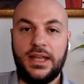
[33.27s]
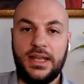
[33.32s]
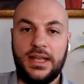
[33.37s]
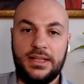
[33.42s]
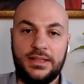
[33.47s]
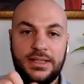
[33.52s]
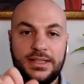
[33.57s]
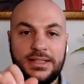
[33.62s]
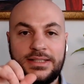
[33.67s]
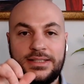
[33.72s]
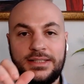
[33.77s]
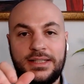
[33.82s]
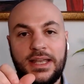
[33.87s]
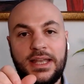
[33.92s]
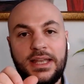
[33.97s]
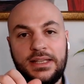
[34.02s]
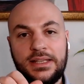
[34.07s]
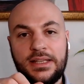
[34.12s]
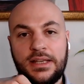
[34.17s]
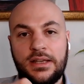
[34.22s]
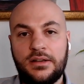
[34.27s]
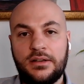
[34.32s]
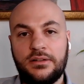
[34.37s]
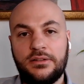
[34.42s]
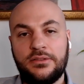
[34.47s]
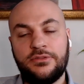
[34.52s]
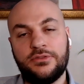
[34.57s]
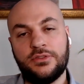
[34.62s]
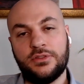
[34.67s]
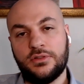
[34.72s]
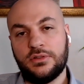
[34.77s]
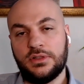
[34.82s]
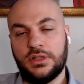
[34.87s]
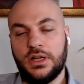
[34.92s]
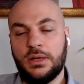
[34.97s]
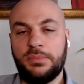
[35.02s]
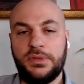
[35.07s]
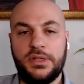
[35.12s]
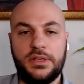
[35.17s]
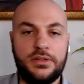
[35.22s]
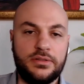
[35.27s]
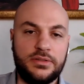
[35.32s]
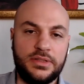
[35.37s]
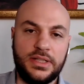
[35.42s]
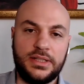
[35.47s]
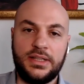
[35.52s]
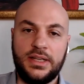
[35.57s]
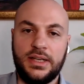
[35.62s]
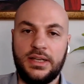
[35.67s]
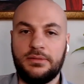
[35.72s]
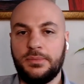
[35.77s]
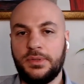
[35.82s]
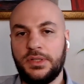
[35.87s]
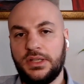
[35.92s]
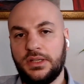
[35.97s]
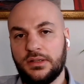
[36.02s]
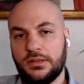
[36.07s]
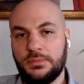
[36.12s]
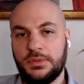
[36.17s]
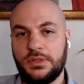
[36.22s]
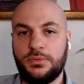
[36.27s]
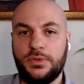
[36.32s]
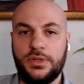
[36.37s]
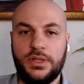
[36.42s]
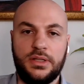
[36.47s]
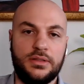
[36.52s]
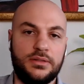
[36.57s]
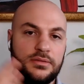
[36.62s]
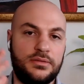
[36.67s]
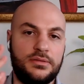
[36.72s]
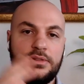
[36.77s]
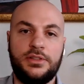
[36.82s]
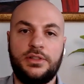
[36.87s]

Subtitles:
and they stay there for a period that can be between